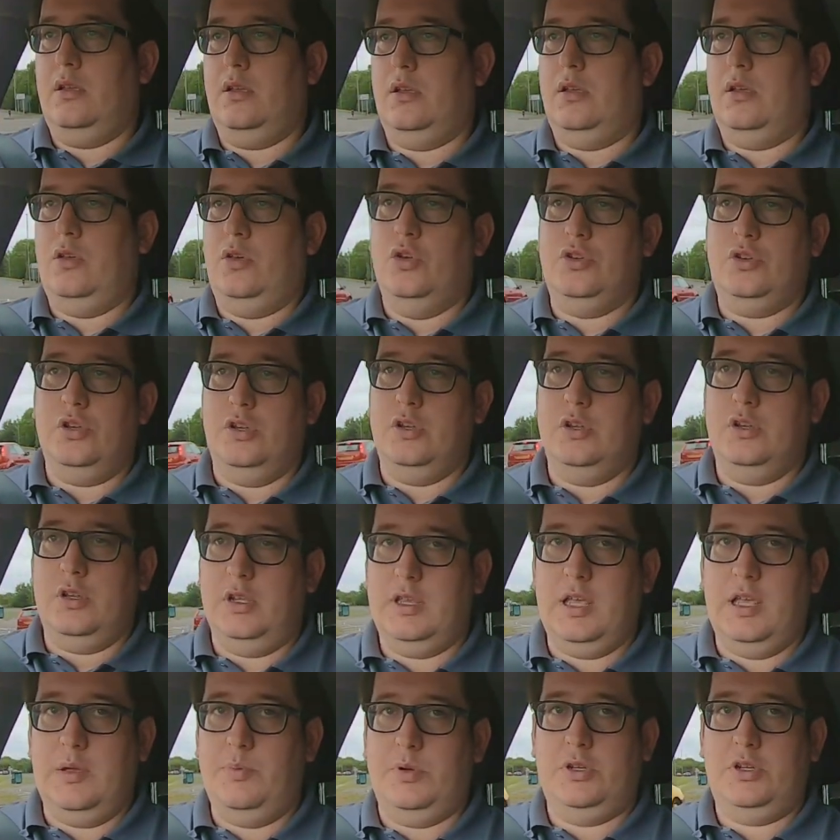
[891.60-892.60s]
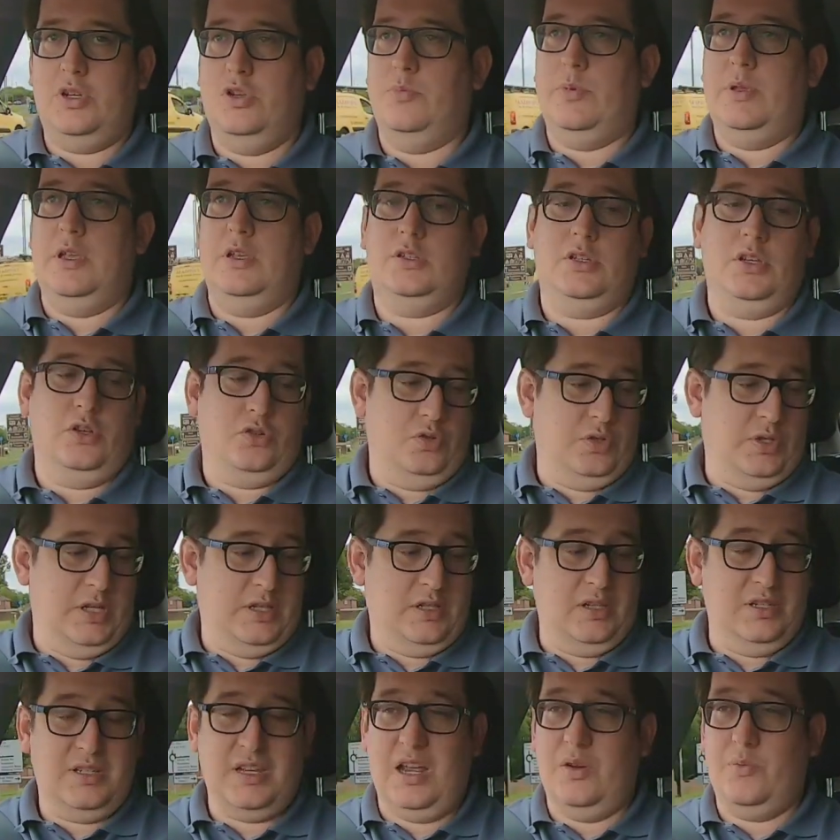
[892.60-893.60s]
couldn't keep a 2 metre social
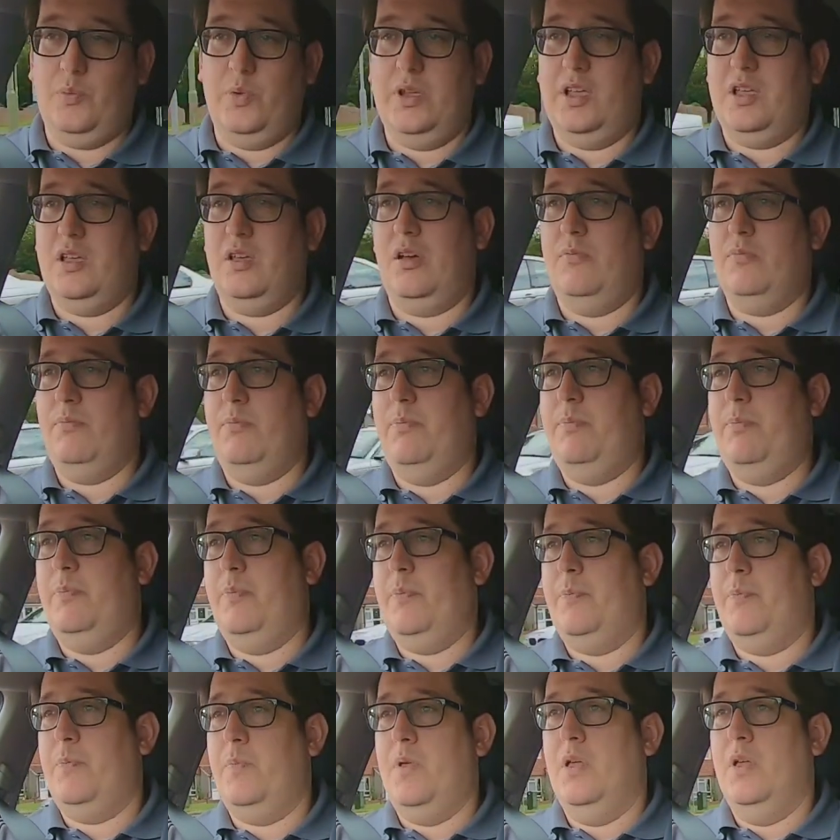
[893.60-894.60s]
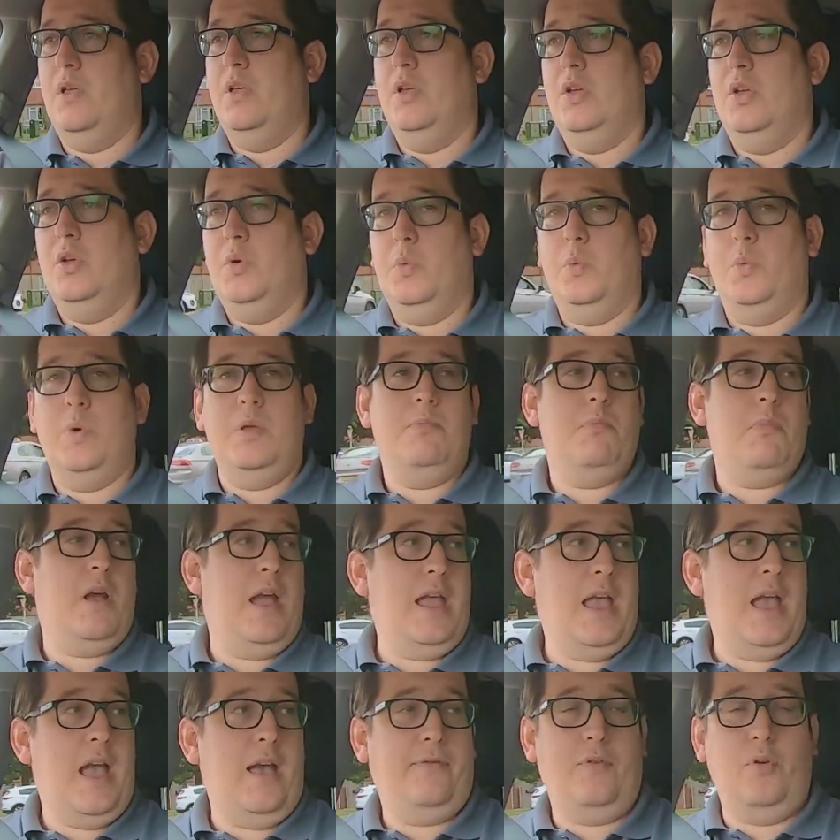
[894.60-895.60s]
distance, and we
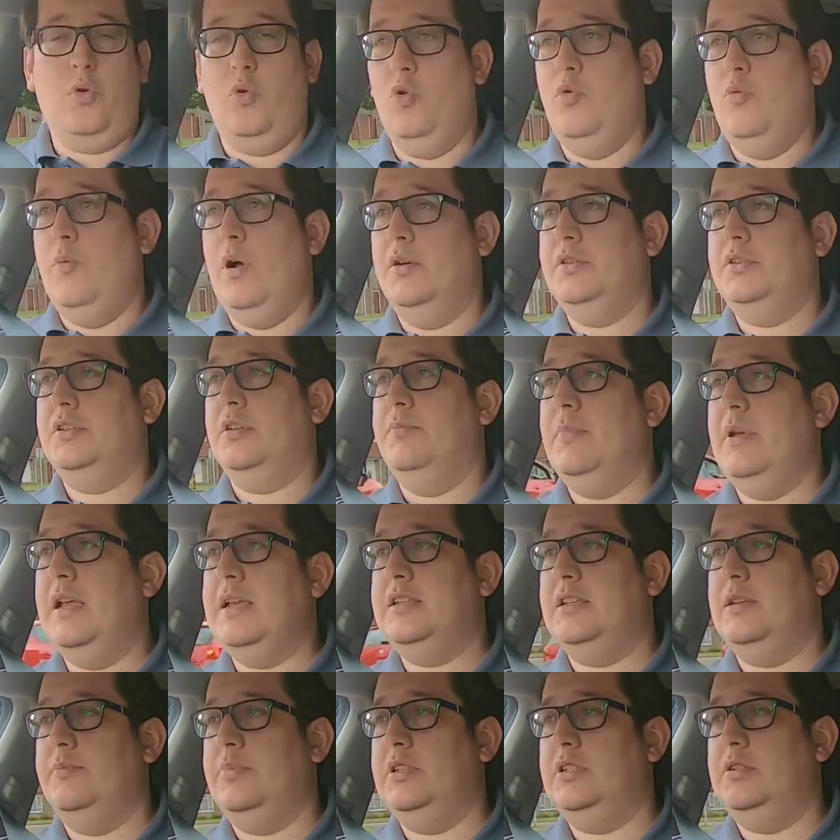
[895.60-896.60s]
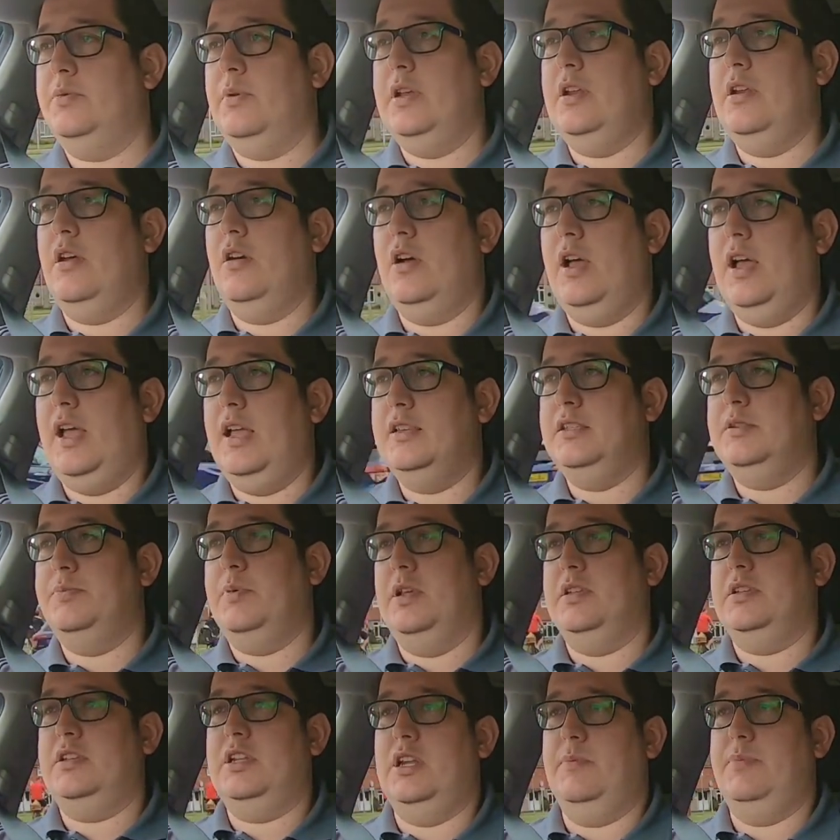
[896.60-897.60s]
may have almost a metre between our heads,
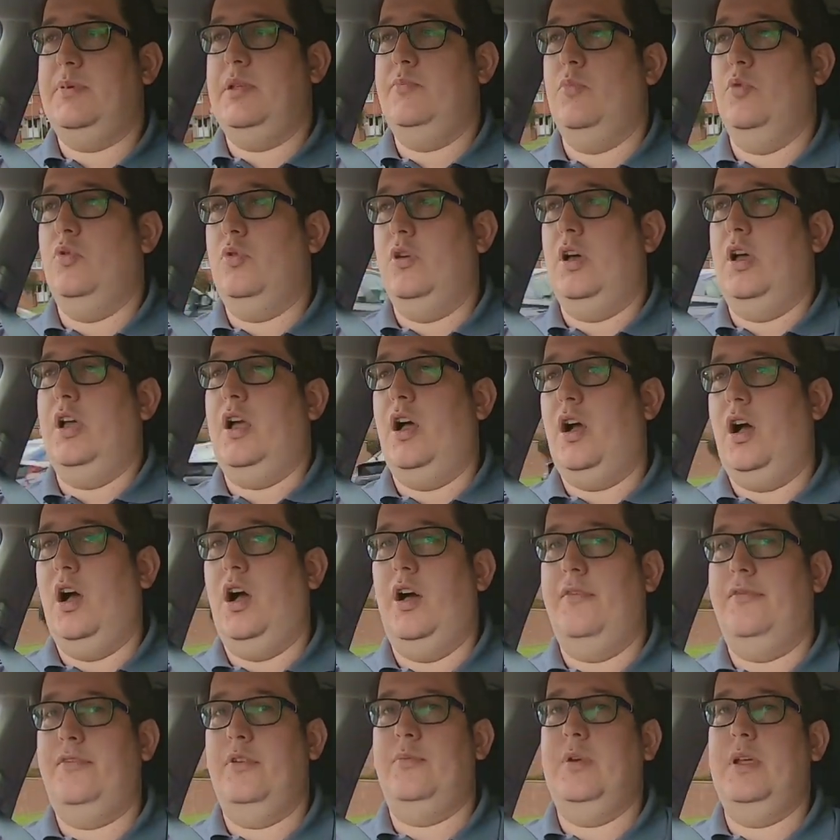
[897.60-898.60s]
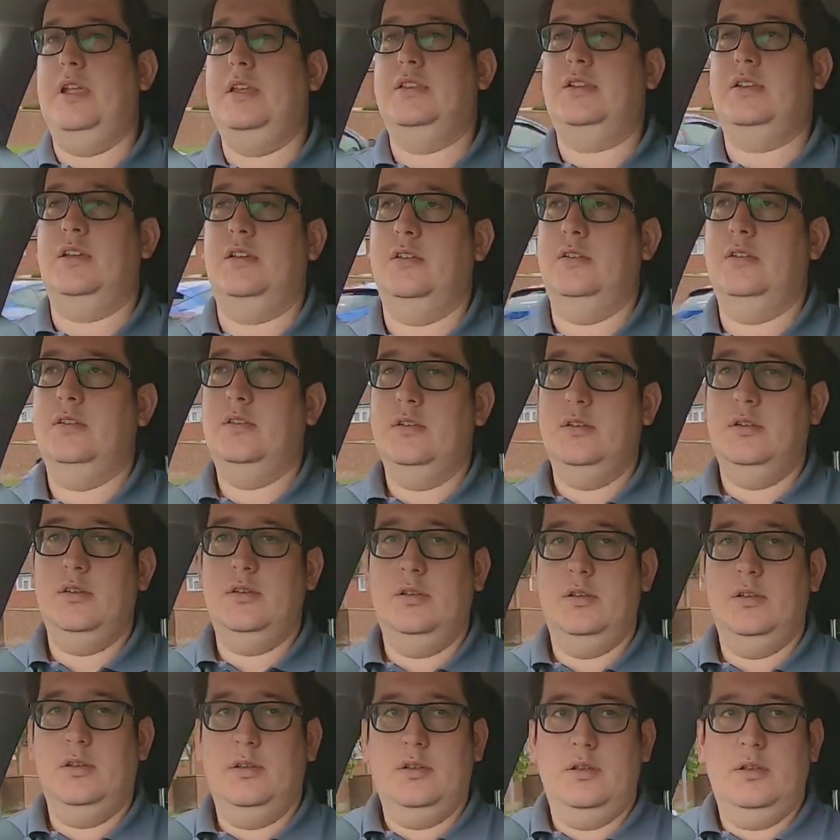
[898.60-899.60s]
but it's going to be more like half a metre.
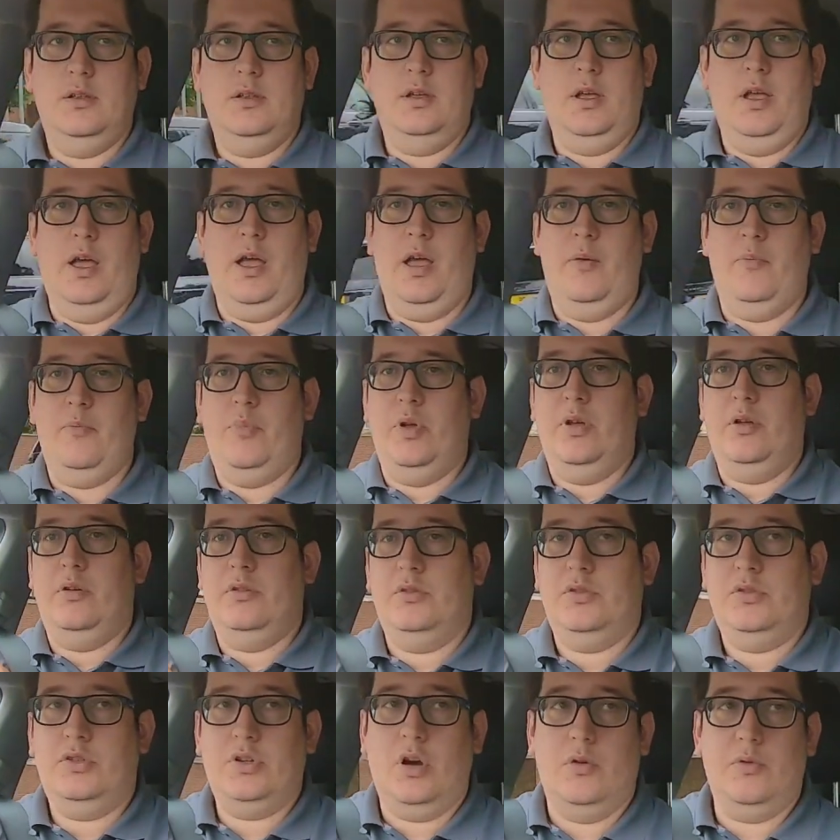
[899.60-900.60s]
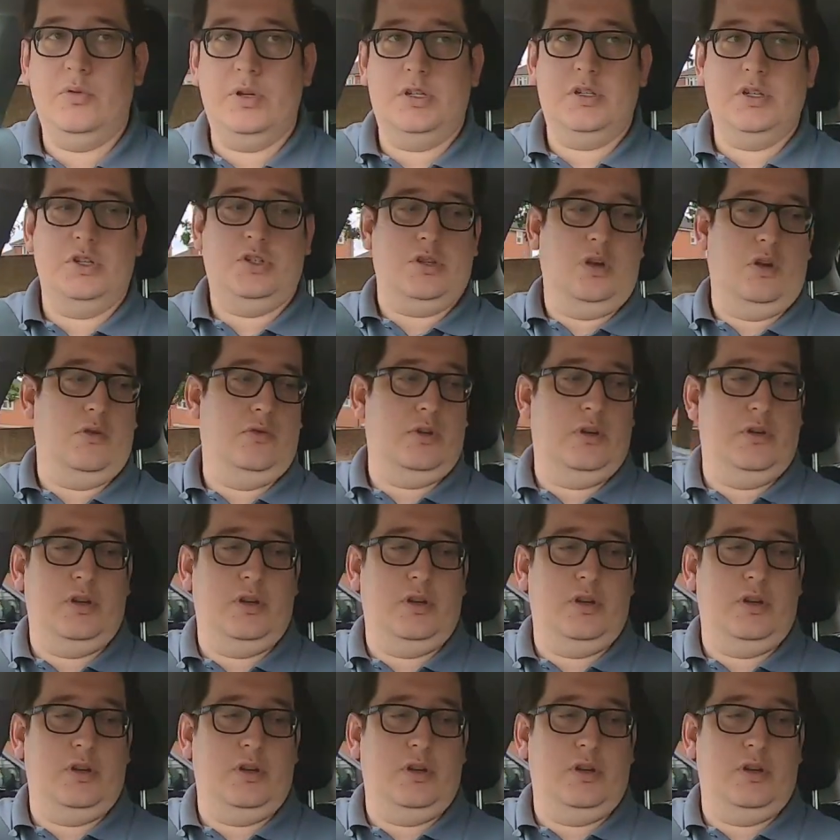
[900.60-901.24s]
But shoulder to shoulder,